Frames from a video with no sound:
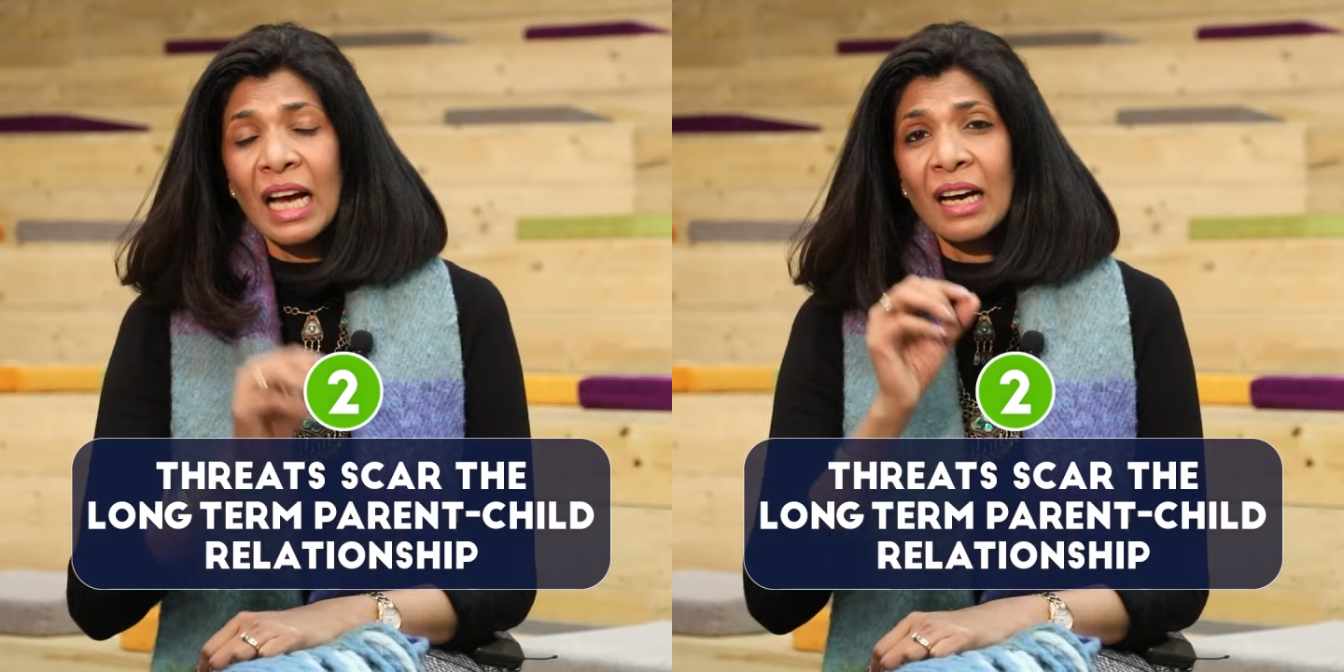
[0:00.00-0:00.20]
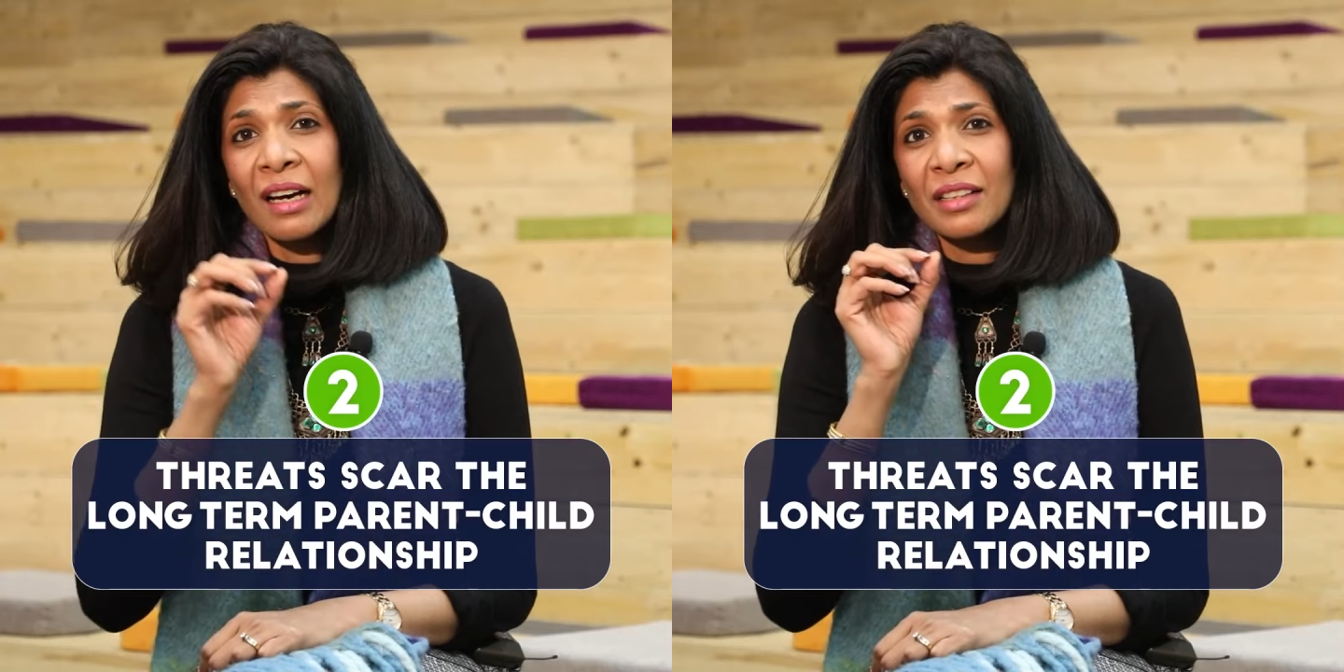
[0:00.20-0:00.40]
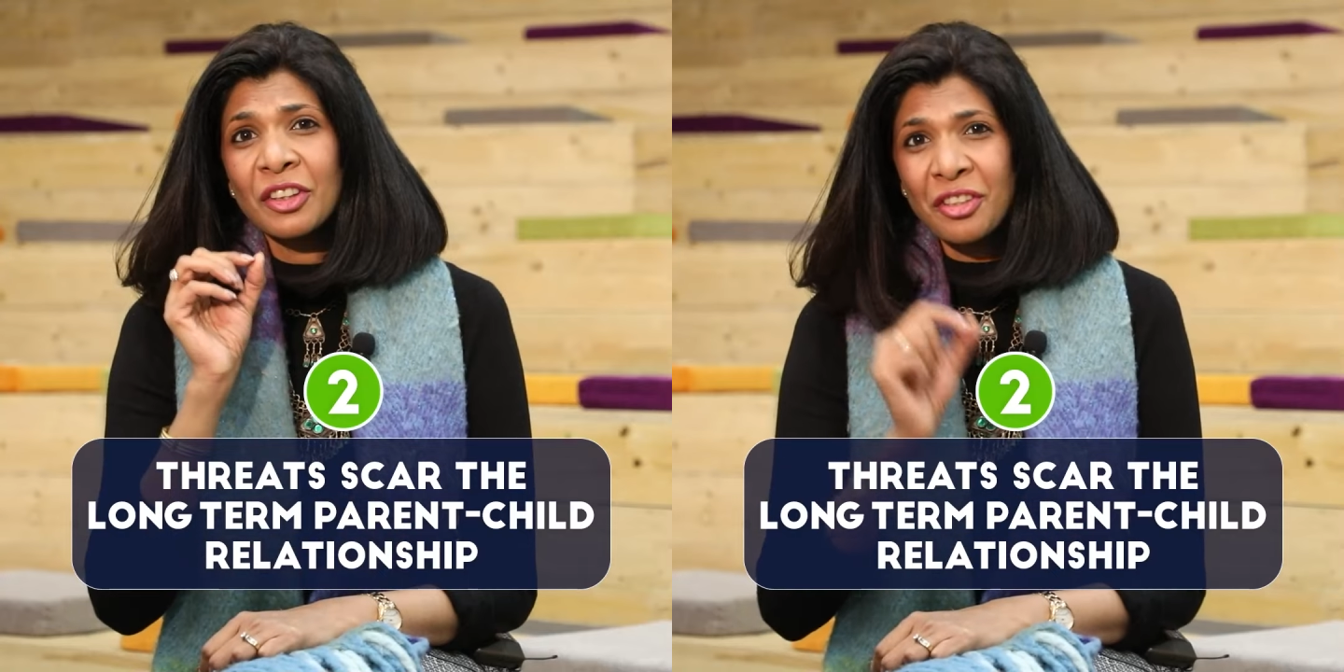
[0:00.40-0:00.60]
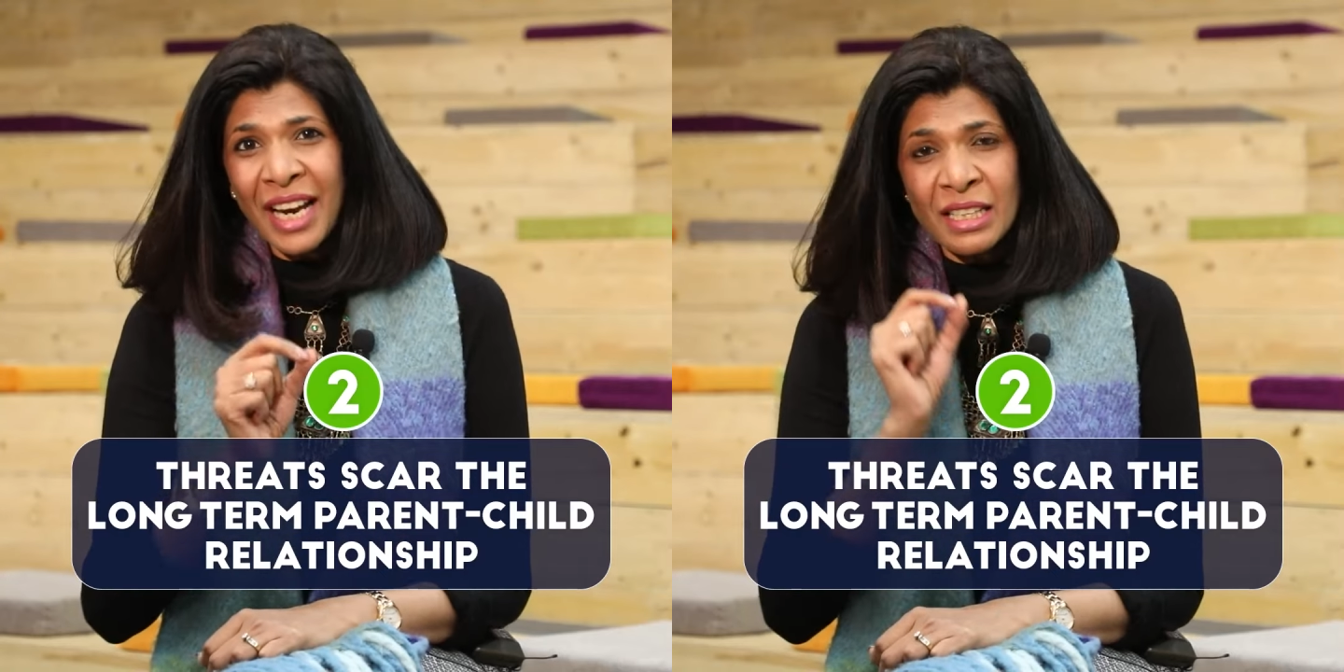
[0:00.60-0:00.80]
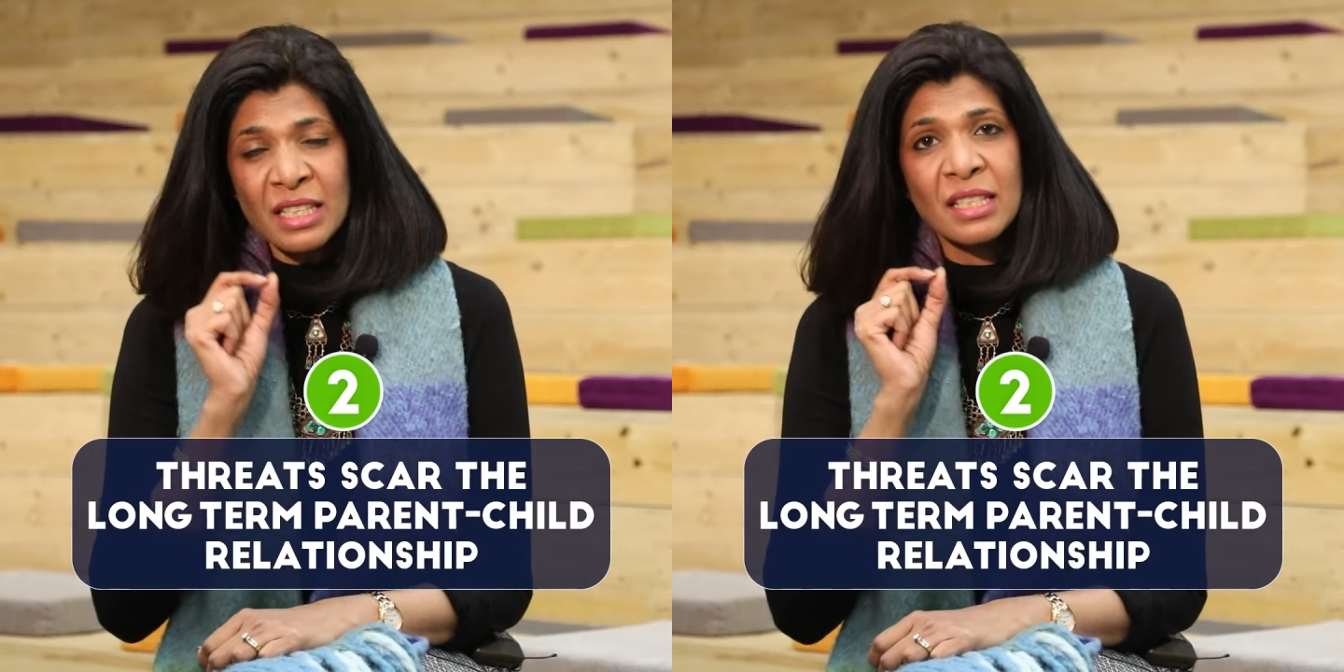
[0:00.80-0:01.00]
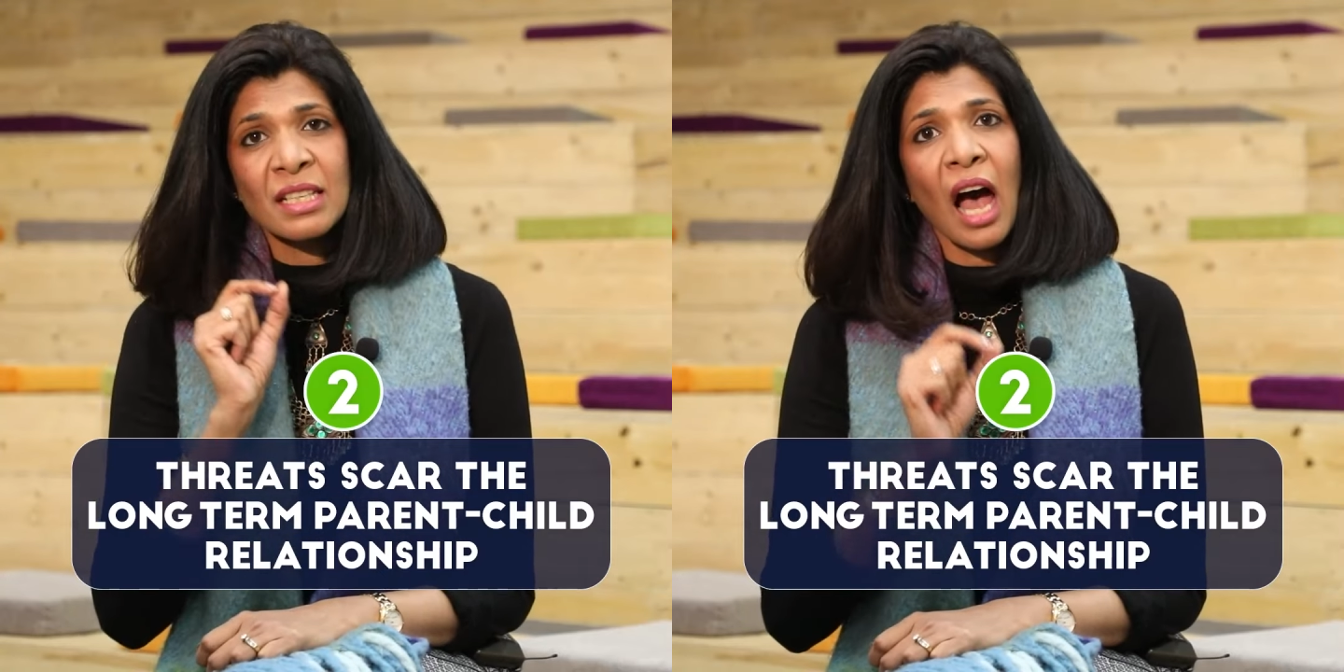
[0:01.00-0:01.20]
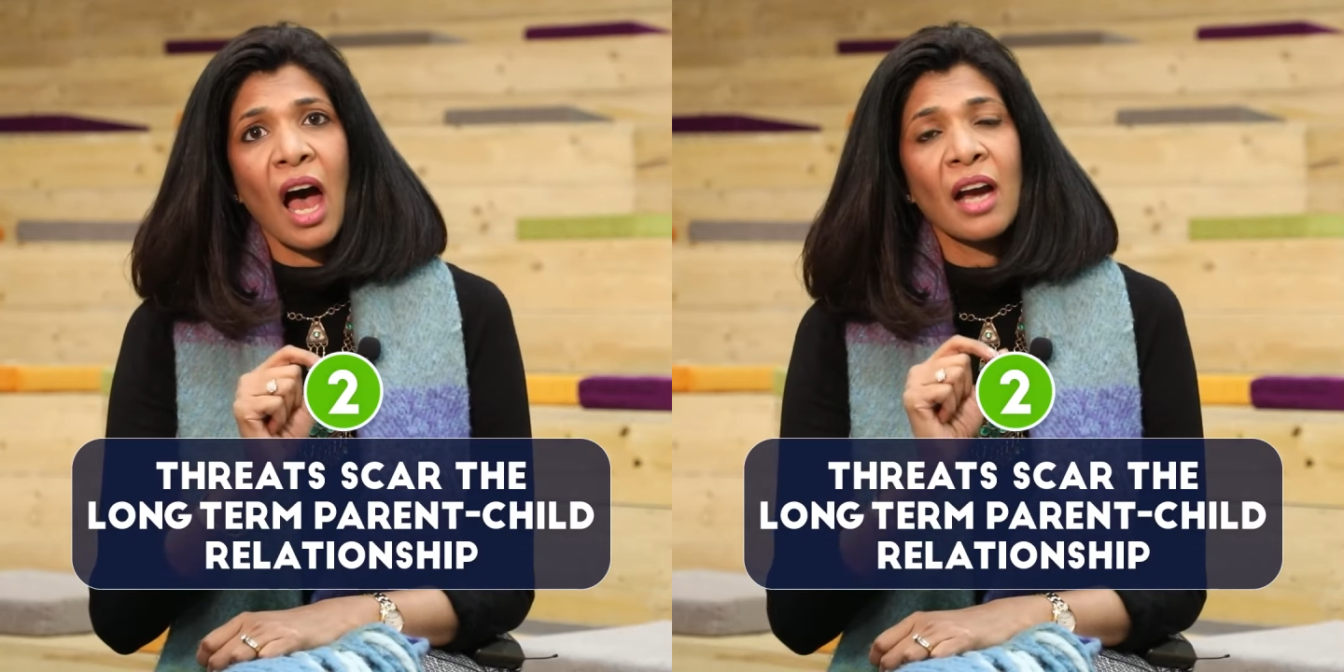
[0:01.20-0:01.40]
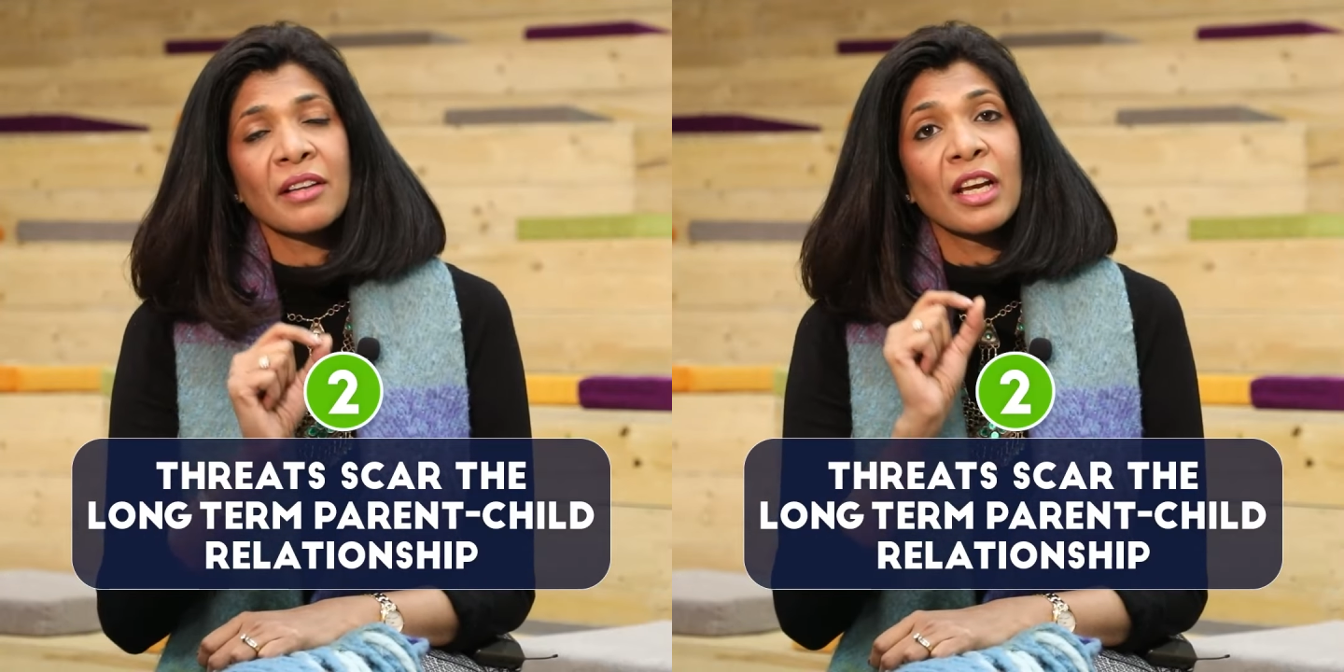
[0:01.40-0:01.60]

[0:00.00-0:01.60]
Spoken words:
threats scar